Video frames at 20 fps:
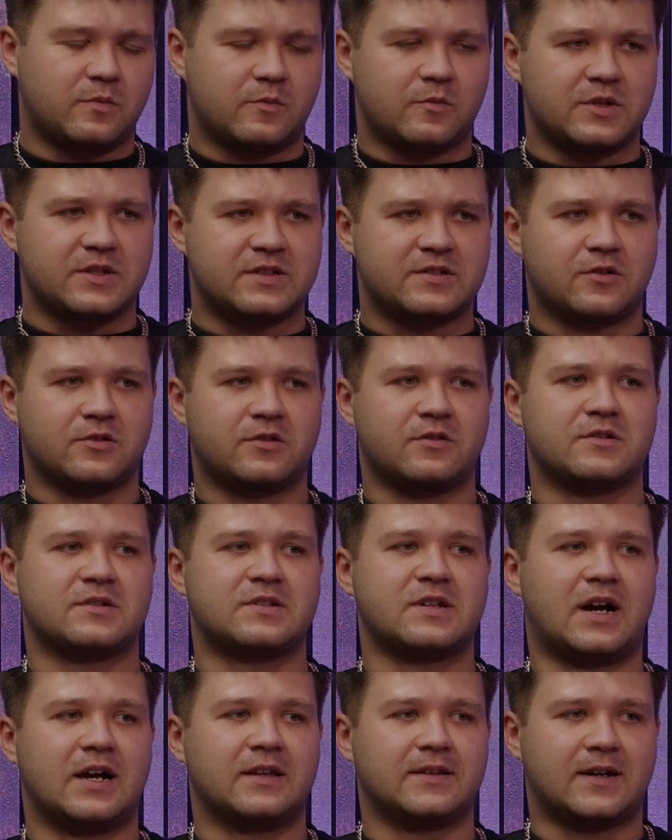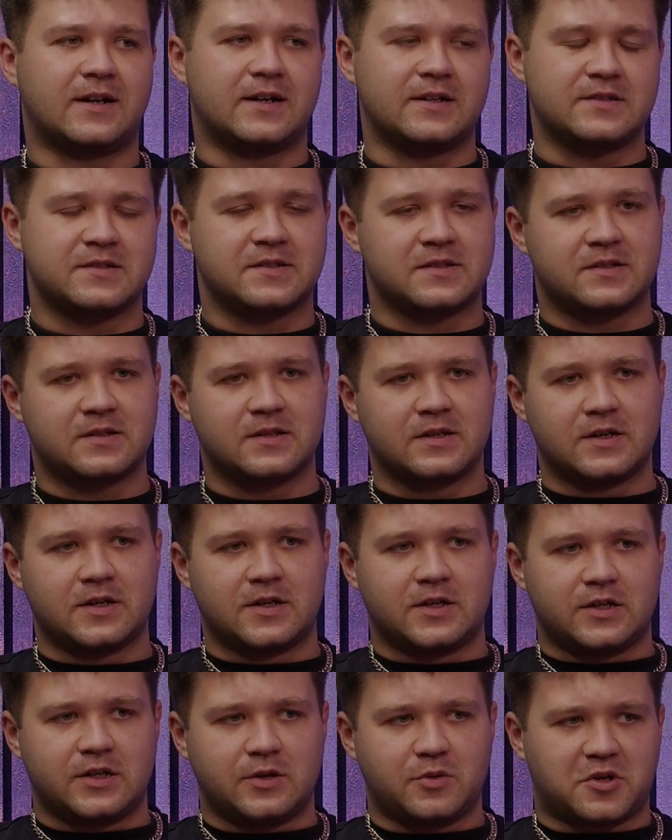stood on the sidelines and
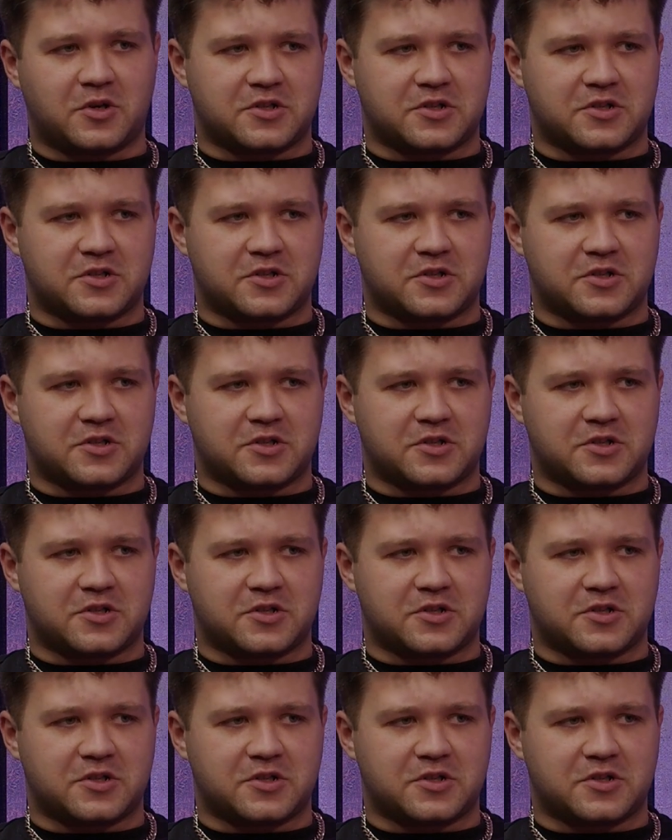you're